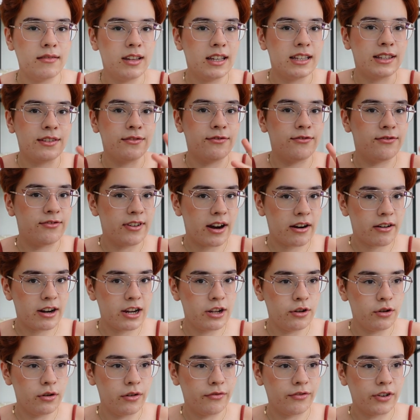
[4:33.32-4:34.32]
It's
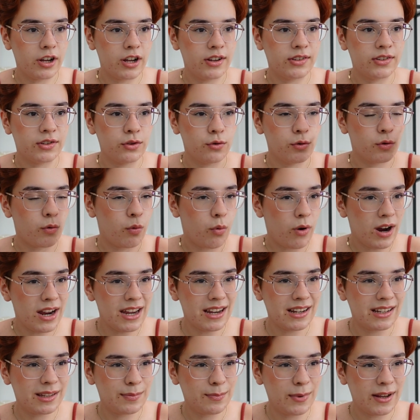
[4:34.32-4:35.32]
very universal, quite
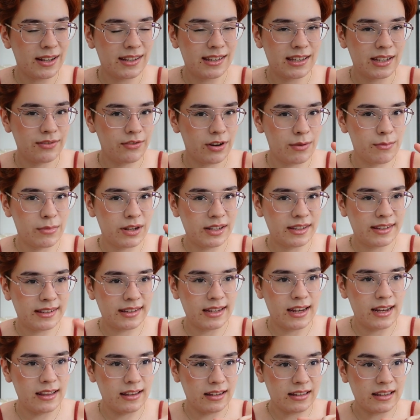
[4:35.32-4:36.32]
expensive I must
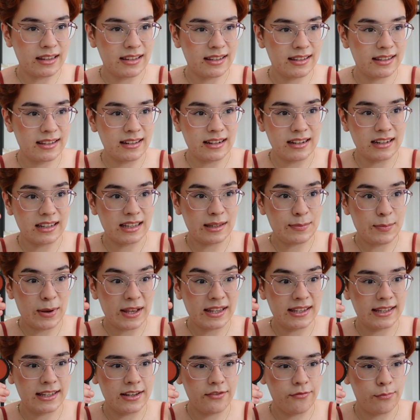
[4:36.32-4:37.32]
say, like this is an
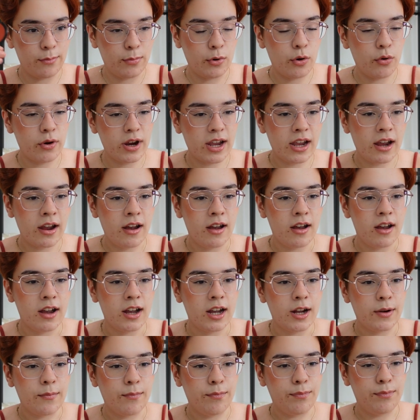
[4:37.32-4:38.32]
expensive boy.
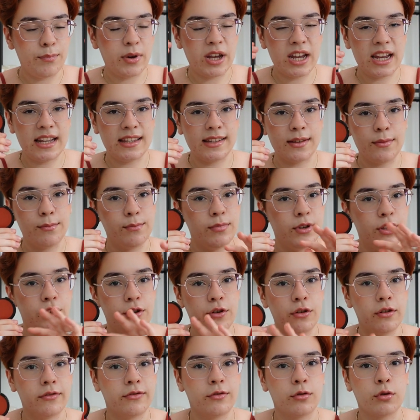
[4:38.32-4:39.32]
But it's a
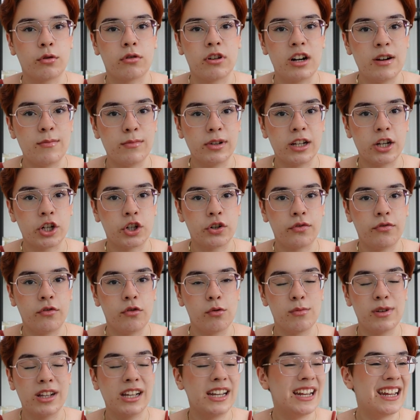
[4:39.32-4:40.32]
beautiful cream blush
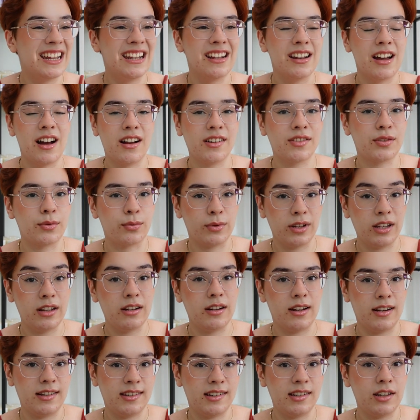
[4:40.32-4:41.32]
formula. It lasts really
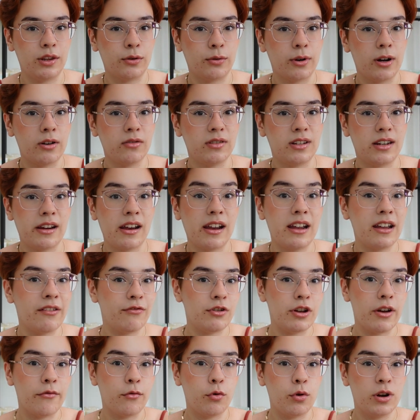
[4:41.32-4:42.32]
nicely throughout the day.
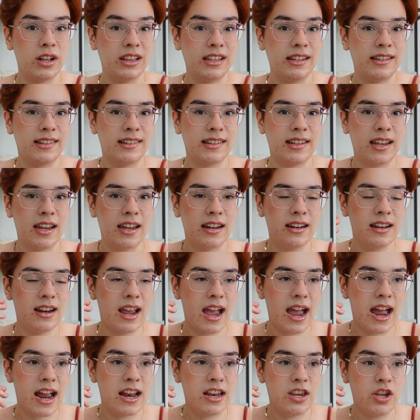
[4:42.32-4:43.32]
If you have oily skin
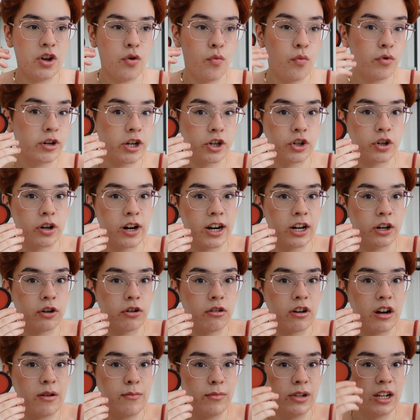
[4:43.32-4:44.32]
and you want to try a
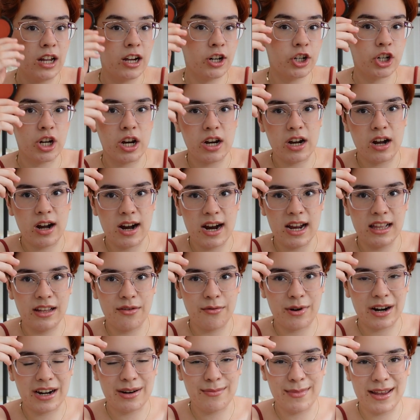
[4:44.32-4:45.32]
cream blush, I highly
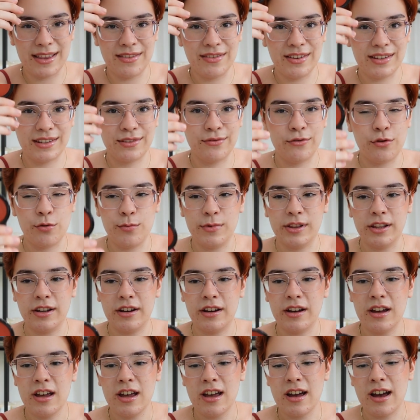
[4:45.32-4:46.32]
recommend this
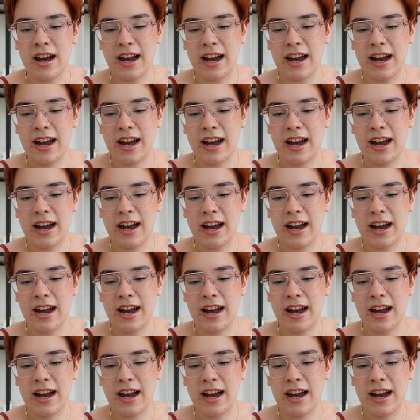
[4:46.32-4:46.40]
formula.